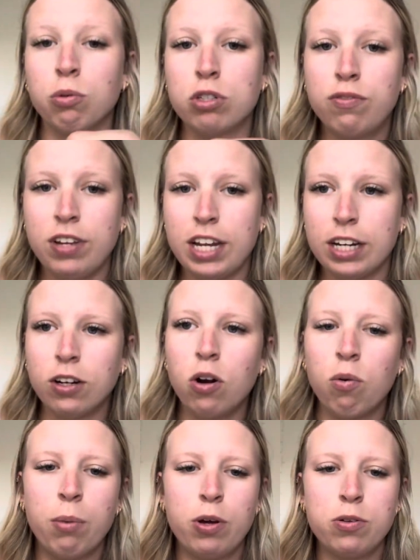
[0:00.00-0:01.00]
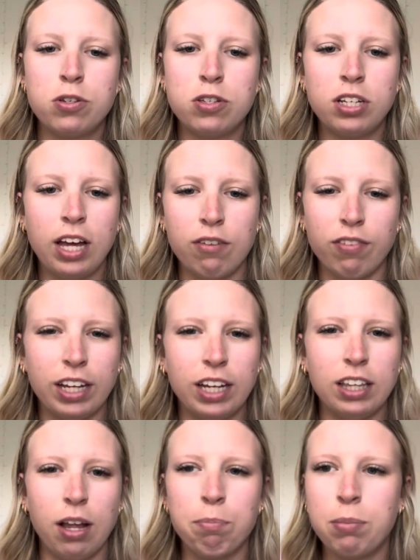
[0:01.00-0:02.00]
sphere, almost kind of like a
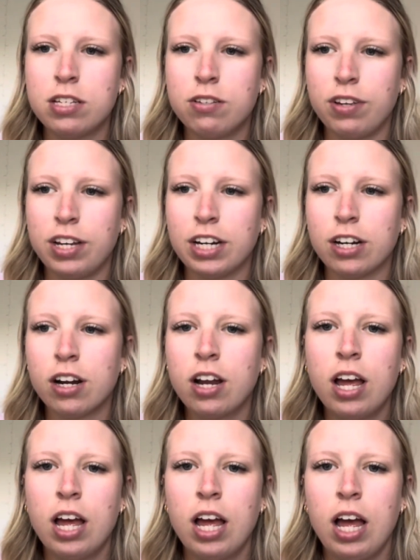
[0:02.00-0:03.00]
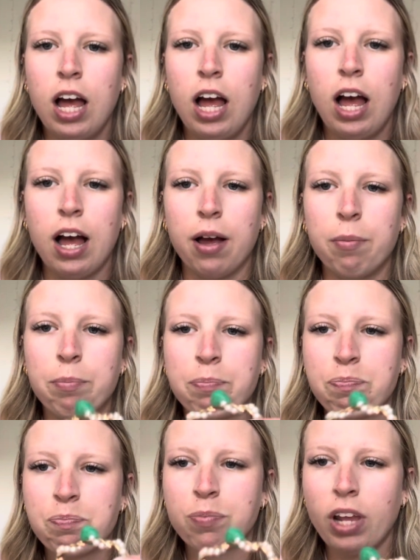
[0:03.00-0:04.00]
lumpy sphere, and
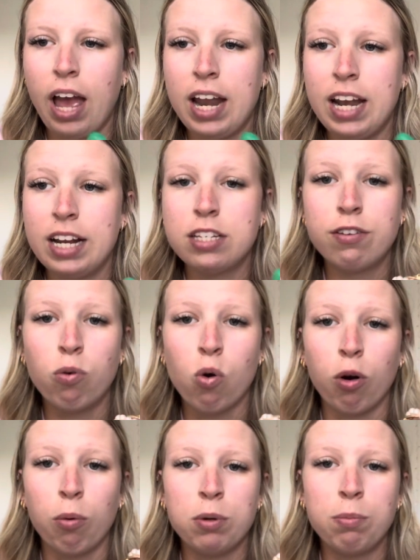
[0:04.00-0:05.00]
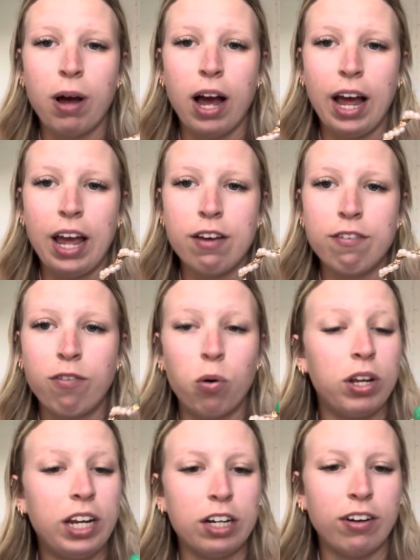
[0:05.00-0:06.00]
it's formed by
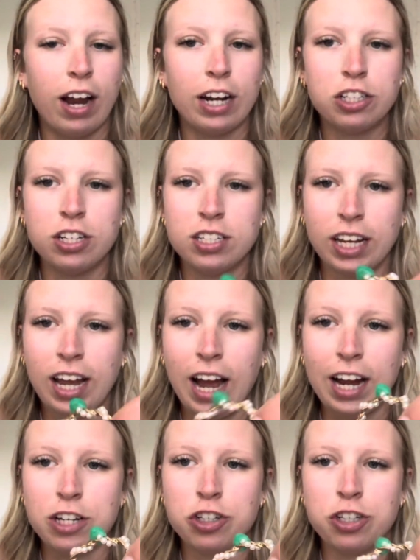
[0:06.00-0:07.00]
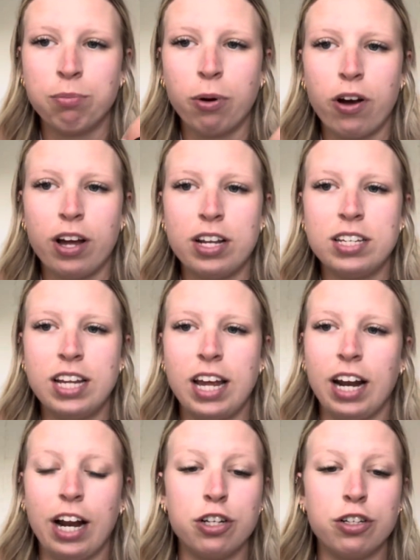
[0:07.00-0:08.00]
folding interactions like hydrogen bonds and
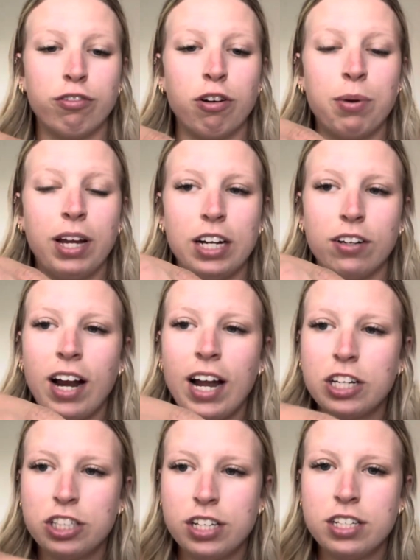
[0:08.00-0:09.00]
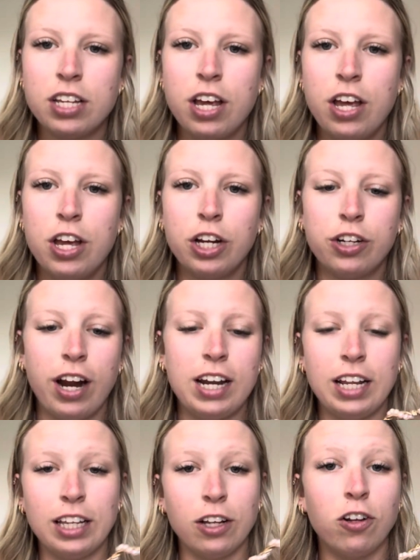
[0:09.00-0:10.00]
hydrophobic interactions,
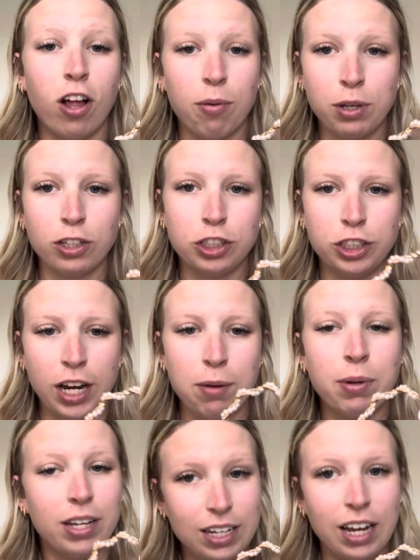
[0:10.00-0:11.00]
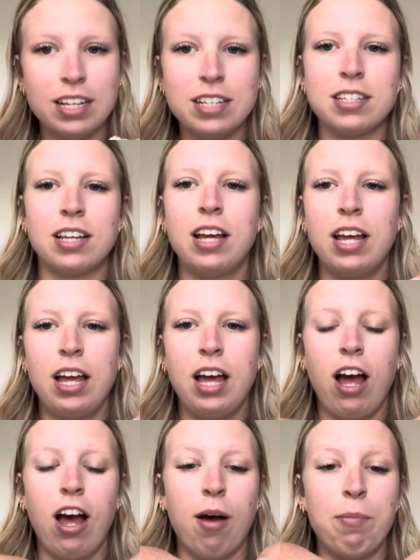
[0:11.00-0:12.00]
creating the globular shape it does.
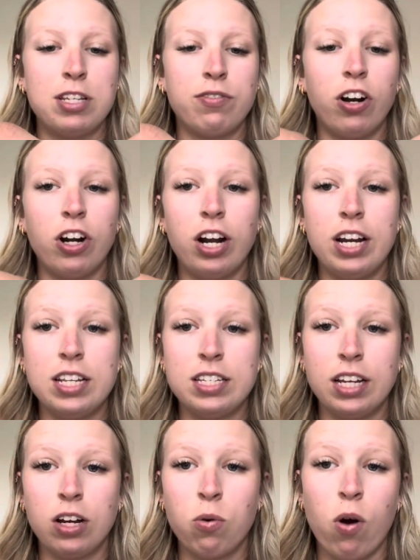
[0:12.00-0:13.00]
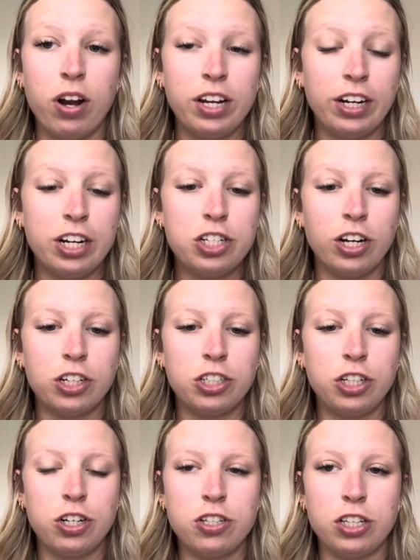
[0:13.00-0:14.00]
As far as quaternary
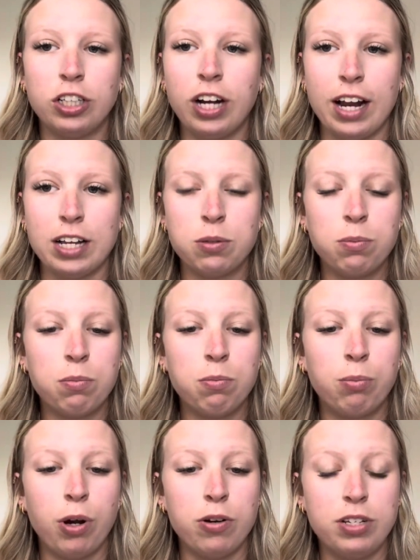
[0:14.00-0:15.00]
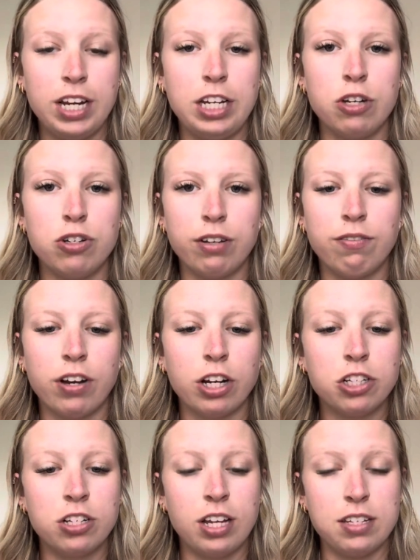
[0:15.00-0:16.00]
structures, the CRAS protein usually
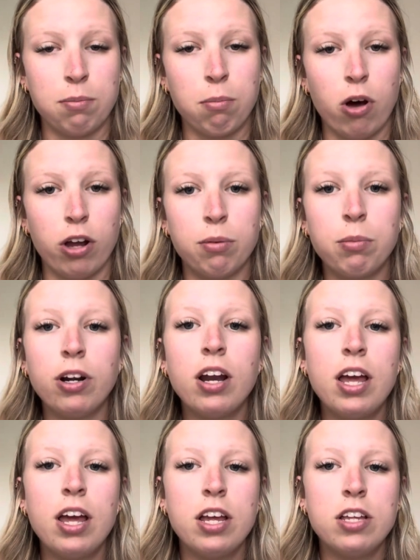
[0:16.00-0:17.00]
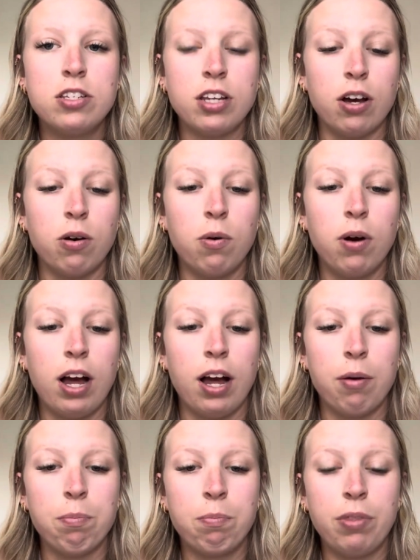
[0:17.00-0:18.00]
functions as a monomer, so
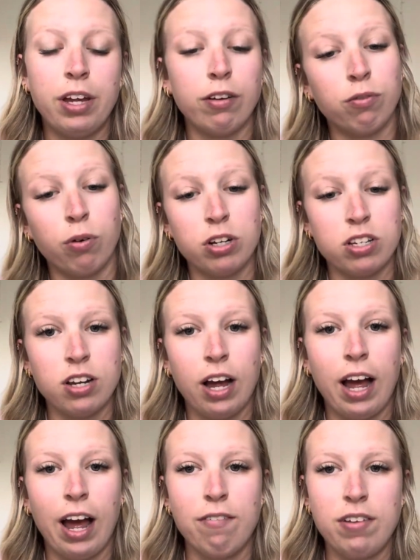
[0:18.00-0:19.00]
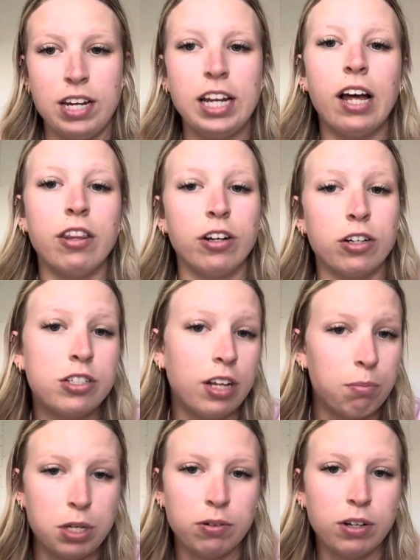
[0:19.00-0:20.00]
therefore does not have any other
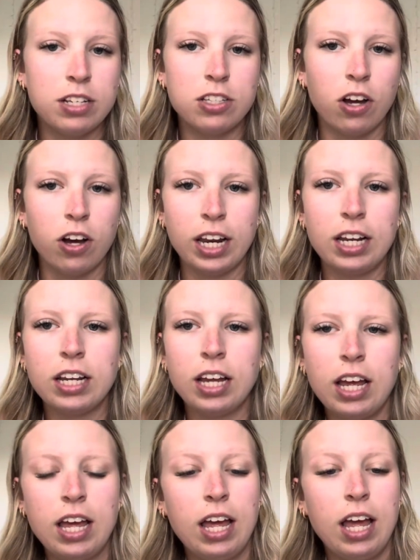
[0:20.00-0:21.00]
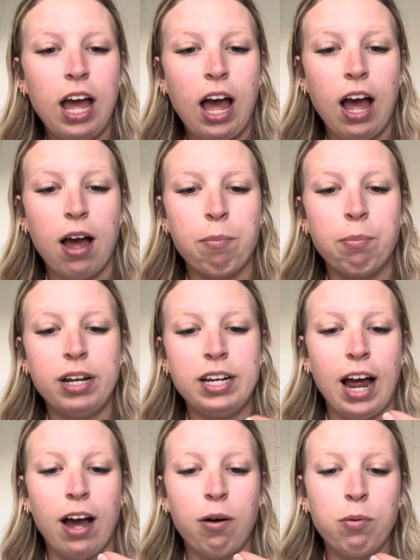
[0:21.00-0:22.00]
subunits on it. But
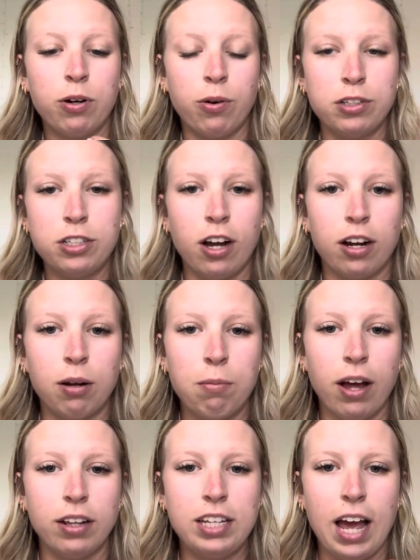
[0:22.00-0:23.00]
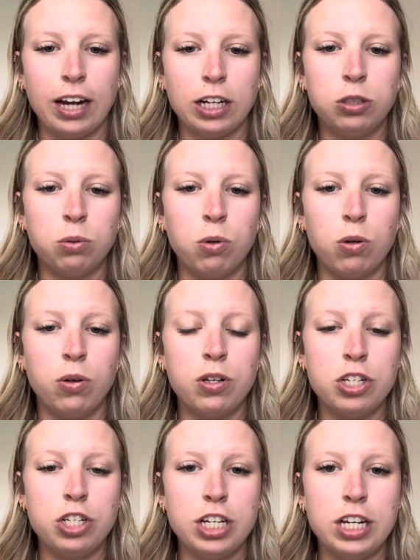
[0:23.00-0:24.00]
now we're going to talk about the actual
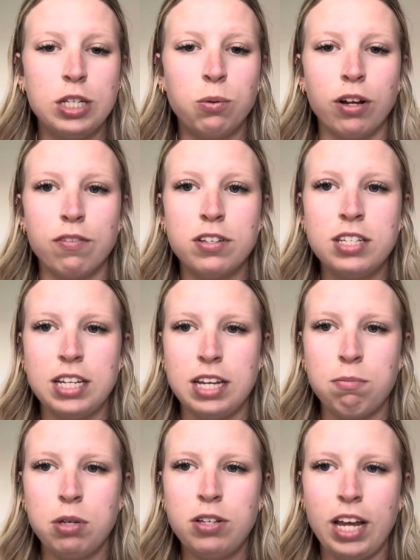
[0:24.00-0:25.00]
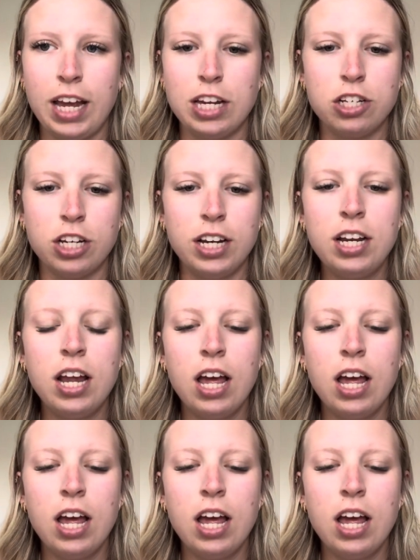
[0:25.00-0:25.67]
G12C mutation,